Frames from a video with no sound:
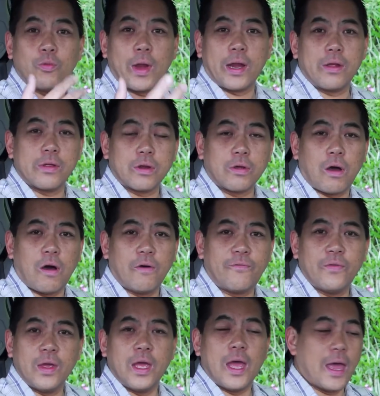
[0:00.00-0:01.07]
the regular
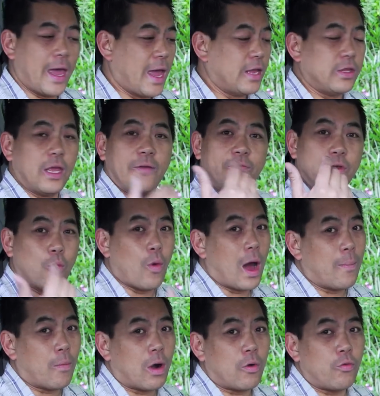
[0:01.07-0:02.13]
Golf. And if you
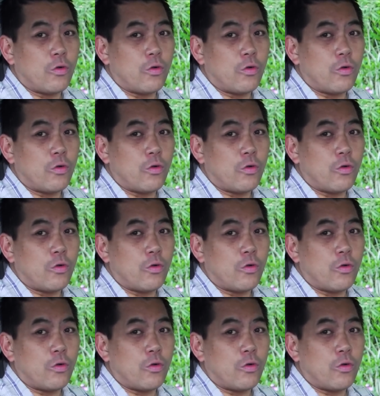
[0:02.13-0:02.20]
want more